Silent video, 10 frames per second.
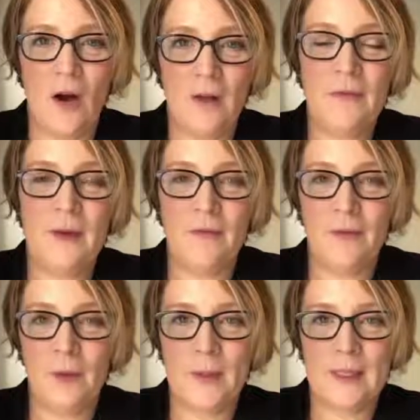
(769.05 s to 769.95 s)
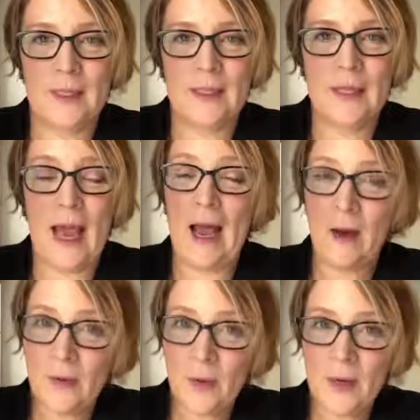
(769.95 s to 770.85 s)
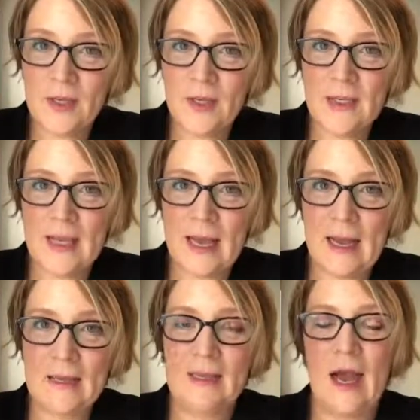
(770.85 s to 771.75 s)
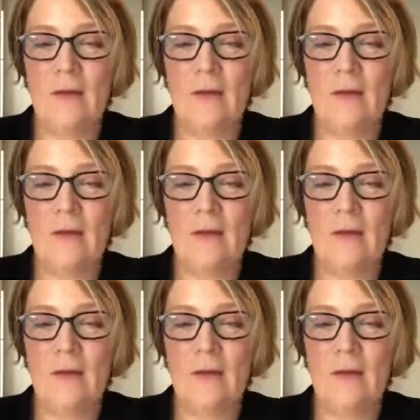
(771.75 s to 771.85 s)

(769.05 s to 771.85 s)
often influences how the question is asked,